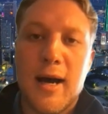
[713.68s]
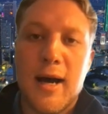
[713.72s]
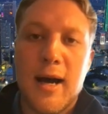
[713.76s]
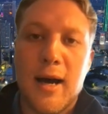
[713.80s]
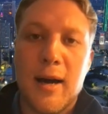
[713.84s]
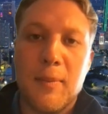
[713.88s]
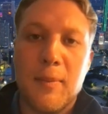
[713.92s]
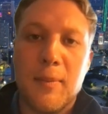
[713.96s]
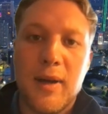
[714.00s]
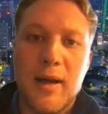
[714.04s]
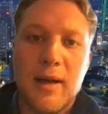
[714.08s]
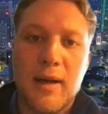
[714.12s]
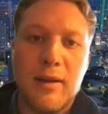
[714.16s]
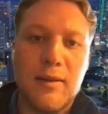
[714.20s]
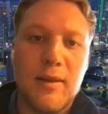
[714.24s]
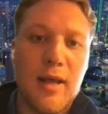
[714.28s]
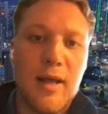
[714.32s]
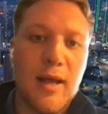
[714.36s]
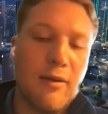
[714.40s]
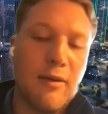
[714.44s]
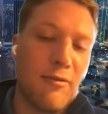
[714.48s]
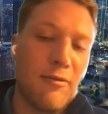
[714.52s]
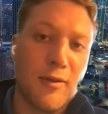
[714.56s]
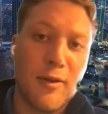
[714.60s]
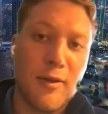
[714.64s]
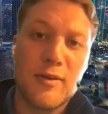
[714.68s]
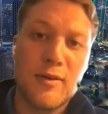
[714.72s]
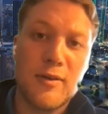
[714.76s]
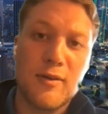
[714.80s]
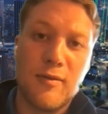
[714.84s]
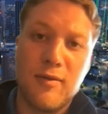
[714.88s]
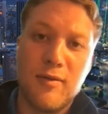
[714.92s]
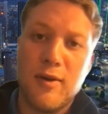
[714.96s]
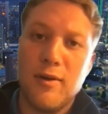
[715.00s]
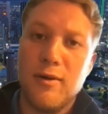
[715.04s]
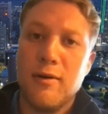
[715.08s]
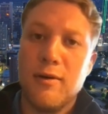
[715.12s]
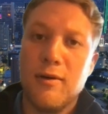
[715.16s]
And then for those
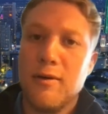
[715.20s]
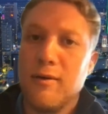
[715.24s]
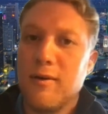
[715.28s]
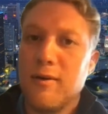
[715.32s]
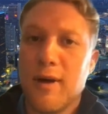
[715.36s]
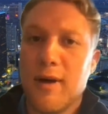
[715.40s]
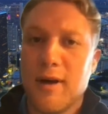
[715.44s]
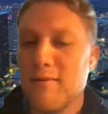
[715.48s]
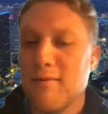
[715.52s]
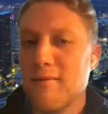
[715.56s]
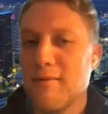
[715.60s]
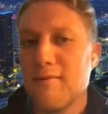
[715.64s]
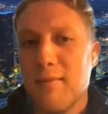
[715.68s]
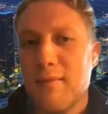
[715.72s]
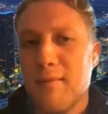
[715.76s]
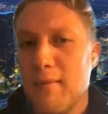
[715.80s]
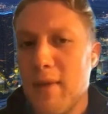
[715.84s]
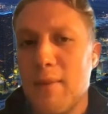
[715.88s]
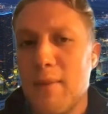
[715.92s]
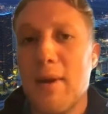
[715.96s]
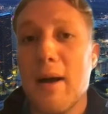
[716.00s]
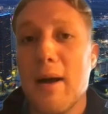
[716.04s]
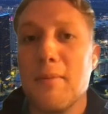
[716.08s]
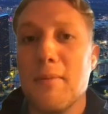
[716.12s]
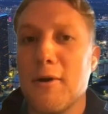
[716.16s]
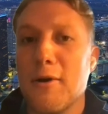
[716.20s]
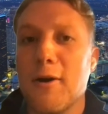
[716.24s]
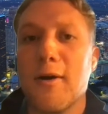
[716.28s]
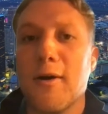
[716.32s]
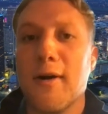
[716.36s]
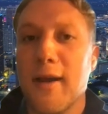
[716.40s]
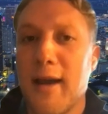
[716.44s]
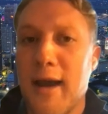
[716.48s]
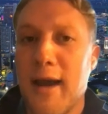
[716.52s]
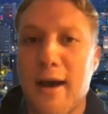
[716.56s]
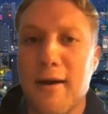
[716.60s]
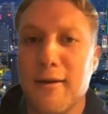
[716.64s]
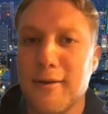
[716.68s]
of you who kind of, maybe I'm
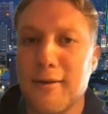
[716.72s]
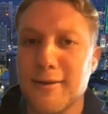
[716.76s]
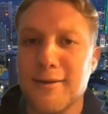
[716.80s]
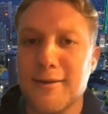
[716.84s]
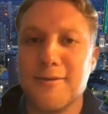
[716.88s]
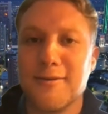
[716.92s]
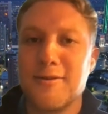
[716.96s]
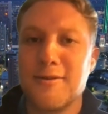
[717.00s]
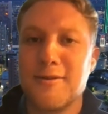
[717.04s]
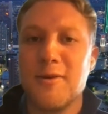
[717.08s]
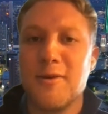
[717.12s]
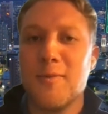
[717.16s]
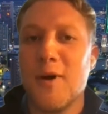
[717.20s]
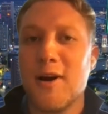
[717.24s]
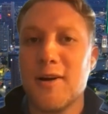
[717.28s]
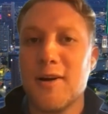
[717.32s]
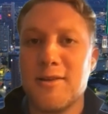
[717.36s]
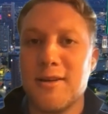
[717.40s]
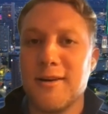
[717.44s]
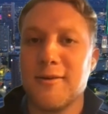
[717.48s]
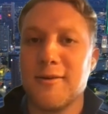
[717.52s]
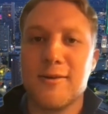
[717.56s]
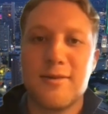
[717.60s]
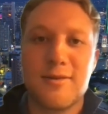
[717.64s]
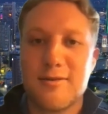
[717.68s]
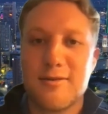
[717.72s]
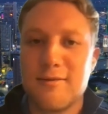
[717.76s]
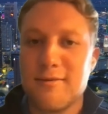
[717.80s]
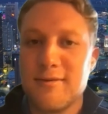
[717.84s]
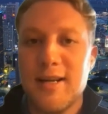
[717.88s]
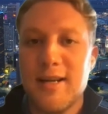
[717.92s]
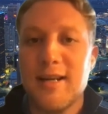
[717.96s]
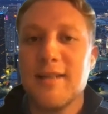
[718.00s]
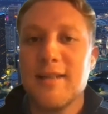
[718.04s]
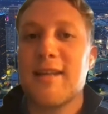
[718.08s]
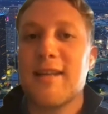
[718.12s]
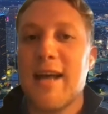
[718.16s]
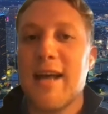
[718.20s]
nerding out a little too much here, which
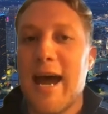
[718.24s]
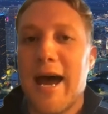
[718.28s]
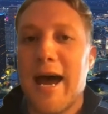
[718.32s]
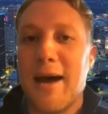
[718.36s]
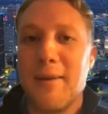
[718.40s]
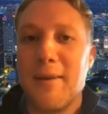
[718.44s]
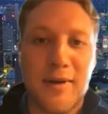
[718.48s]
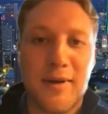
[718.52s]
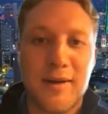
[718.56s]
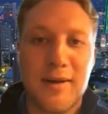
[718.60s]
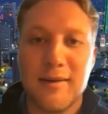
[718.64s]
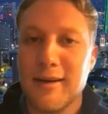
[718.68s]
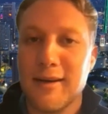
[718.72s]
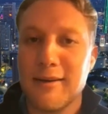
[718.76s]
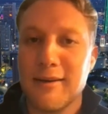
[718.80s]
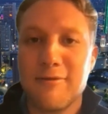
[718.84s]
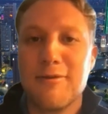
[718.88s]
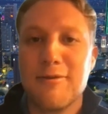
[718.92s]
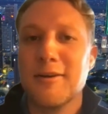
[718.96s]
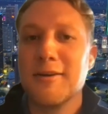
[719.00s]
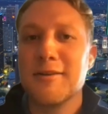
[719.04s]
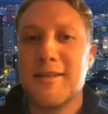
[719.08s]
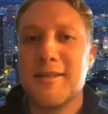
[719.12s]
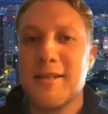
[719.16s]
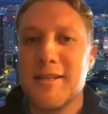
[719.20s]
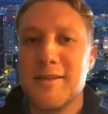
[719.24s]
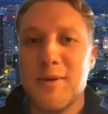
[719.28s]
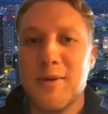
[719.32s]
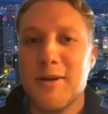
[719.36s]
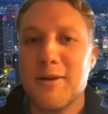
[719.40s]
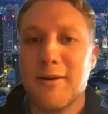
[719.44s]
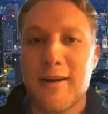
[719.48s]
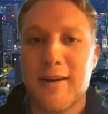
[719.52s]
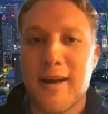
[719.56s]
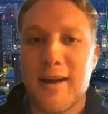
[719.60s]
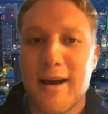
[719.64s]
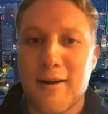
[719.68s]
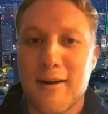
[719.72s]
tends to happen, like Phil sees me
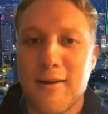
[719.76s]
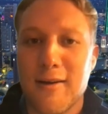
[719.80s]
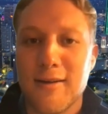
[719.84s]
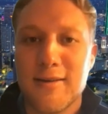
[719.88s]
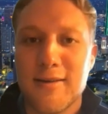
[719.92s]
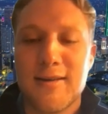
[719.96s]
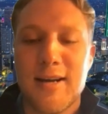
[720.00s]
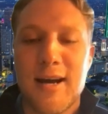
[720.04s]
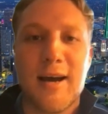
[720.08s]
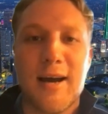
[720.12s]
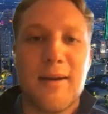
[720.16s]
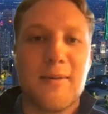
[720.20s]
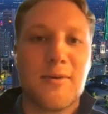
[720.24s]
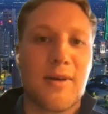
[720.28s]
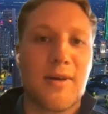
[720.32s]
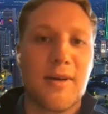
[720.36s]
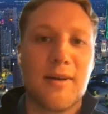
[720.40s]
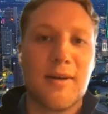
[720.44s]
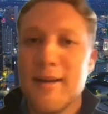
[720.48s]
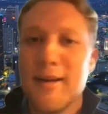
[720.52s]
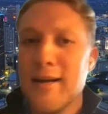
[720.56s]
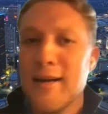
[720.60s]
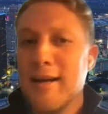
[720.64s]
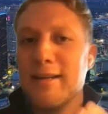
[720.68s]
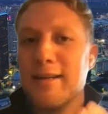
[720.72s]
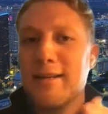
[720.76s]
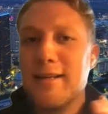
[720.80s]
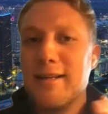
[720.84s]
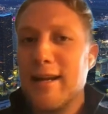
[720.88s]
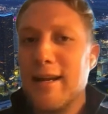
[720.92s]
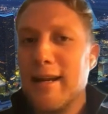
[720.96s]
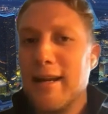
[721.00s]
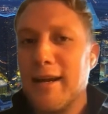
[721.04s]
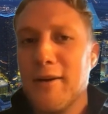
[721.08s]
nerd out all the time. So I tend